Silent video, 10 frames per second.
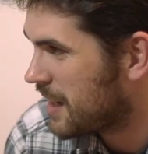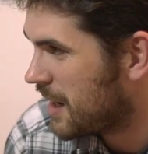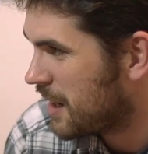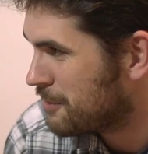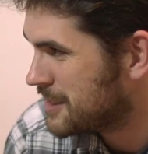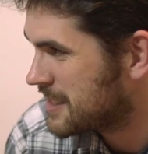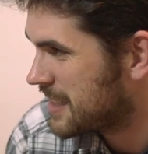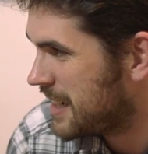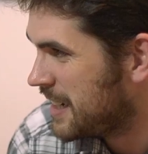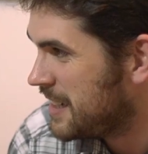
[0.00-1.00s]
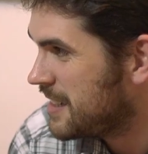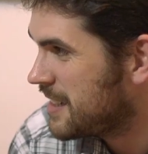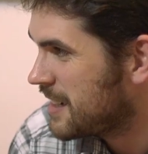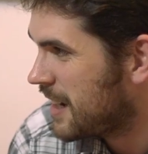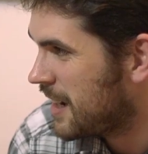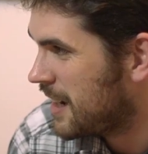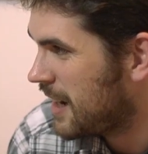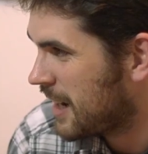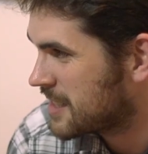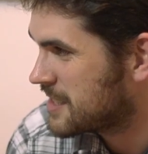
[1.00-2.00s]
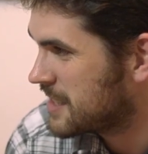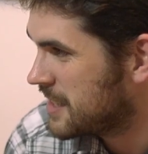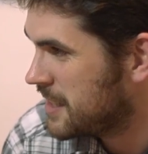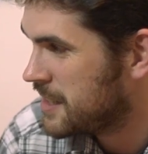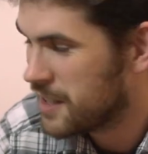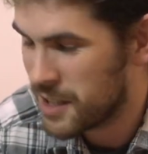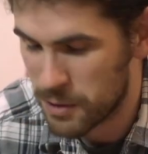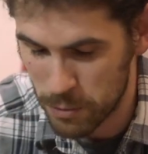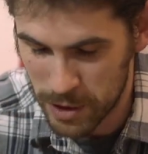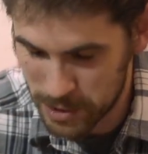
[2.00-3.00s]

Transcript: I would say uh, actually were